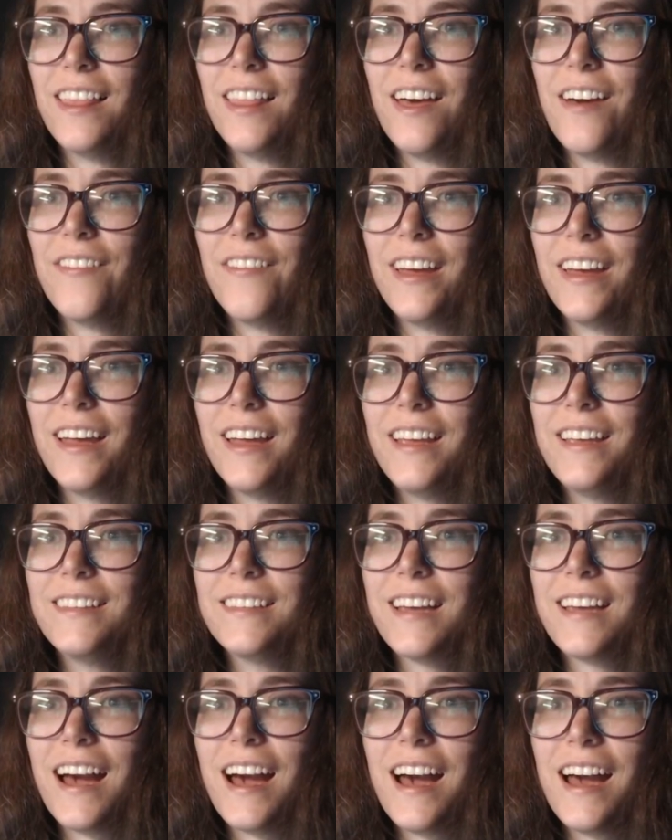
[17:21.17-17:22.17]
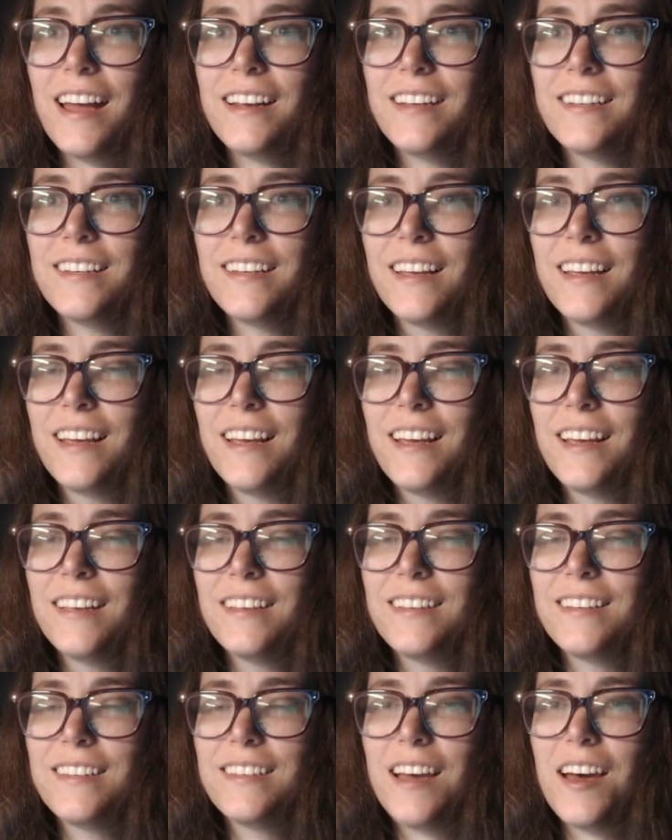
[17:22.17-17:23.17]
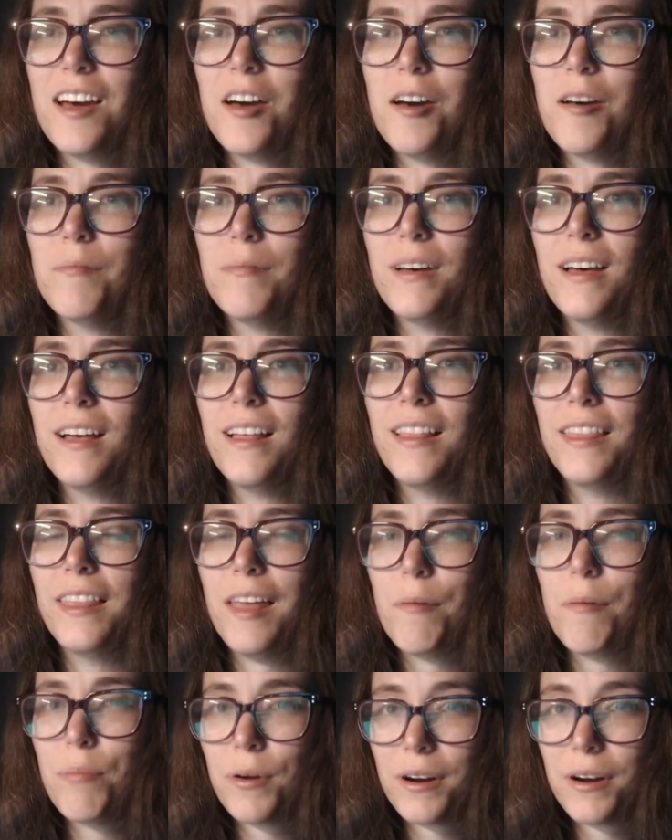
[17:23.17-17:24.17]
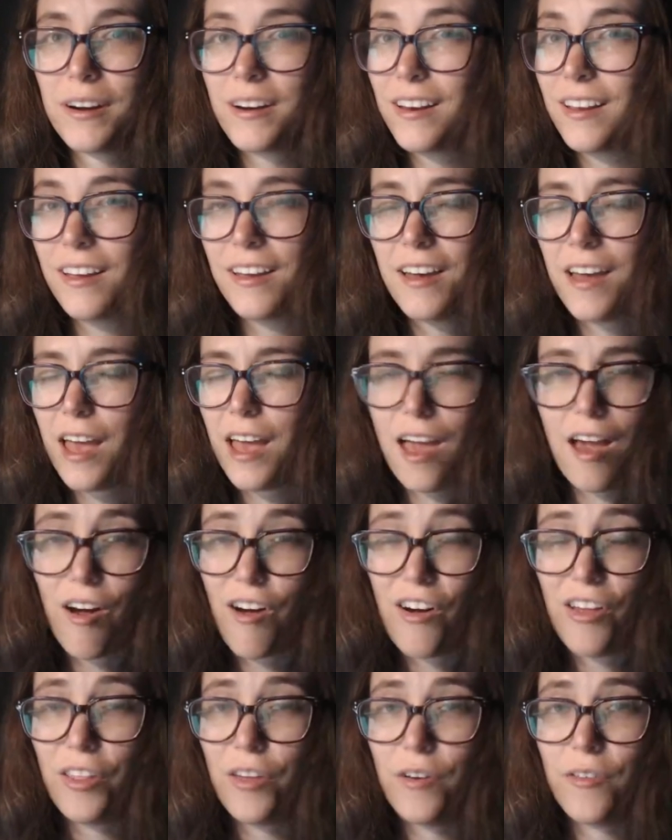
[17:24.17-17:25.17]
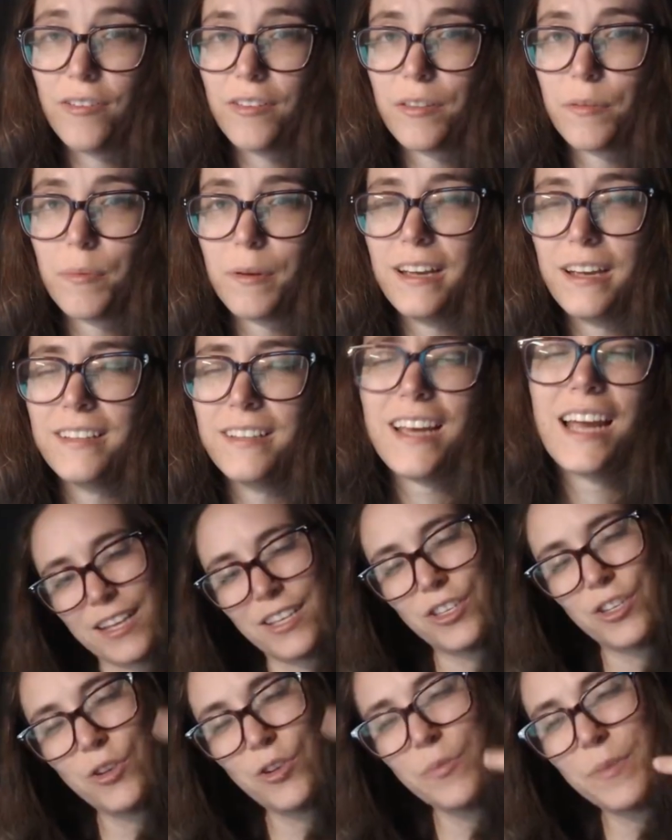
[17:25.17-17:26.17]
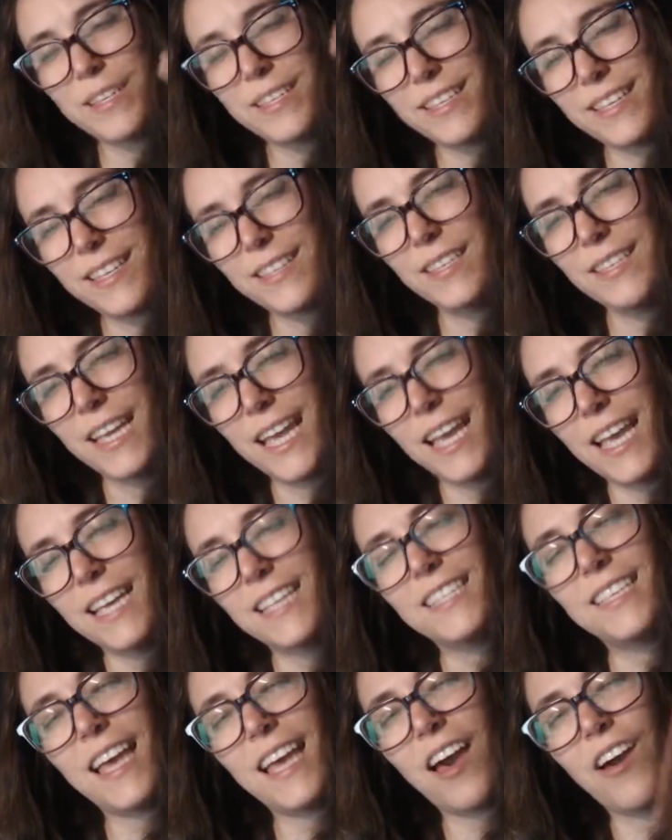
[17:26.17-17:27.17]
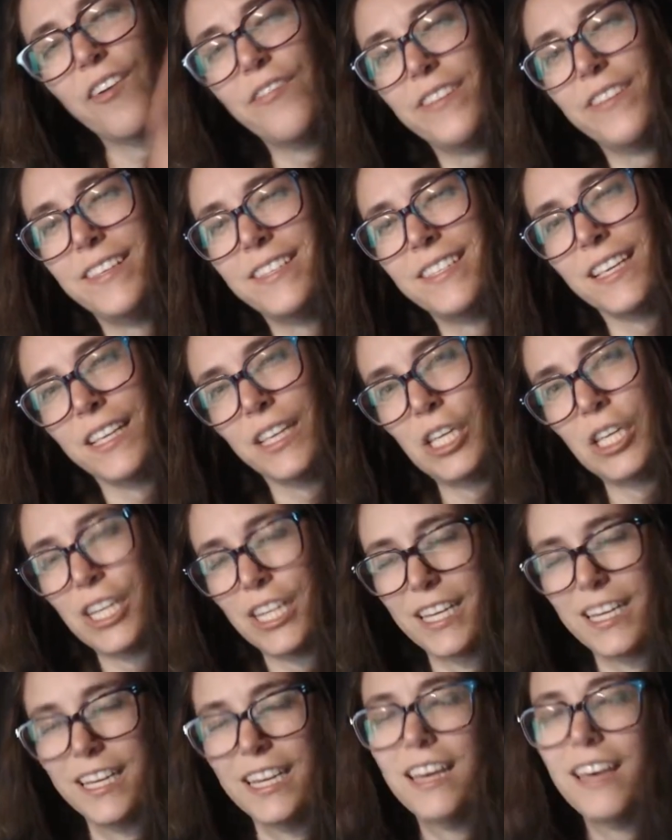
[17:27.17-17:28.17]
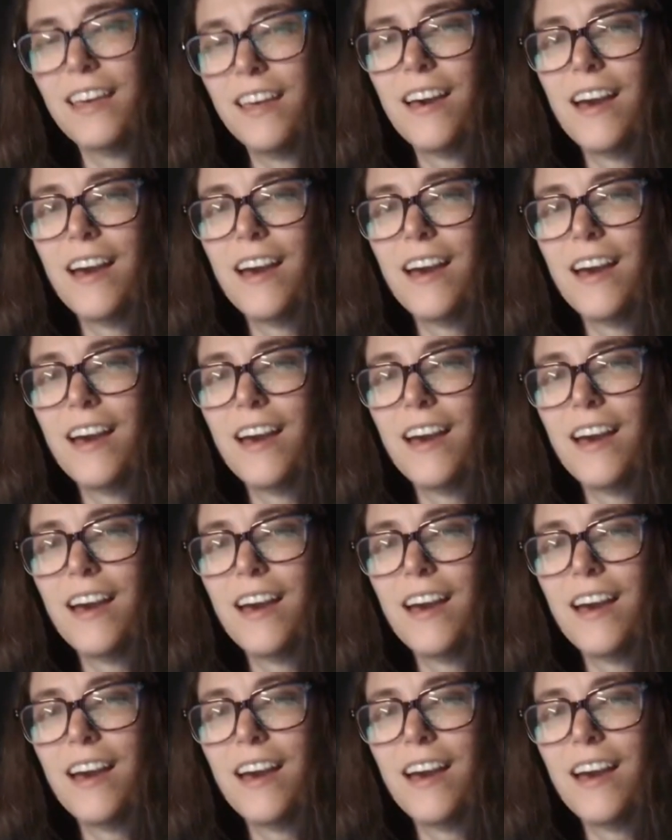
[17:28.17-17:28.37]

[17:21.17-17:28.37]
I love it. He's got some leopard all over the place. I do miss his Elvis-y look.